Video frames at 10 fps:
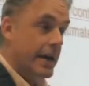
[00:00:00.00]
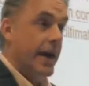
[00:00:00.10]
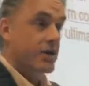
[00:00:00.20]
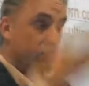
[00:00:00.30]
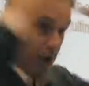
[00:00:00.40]

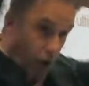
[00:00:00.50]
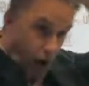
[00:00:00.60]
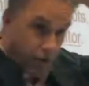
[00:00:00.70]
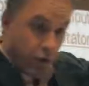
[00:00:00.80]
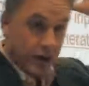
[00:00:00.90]
And so a
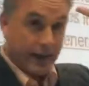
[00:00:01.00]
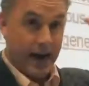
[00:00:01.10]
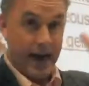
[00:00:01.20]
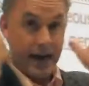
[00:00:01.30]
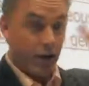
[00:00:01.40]
lot of what the
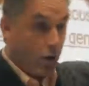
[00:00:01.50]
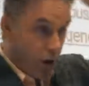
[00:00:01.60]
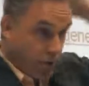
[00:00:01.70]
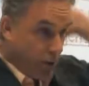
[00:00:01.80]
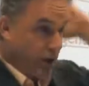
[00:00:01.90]
higher
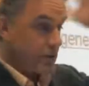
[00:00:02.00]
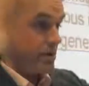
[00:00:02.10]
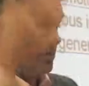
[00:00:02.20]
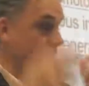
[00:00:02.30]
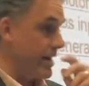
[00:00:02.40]
order parts of
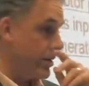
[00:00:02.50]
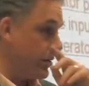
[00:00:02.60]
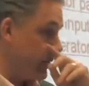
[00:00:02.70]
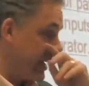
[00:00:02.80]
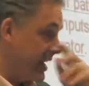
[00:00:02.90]
the brain are
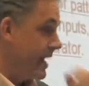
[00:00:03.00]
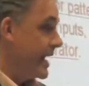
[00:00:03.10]
doing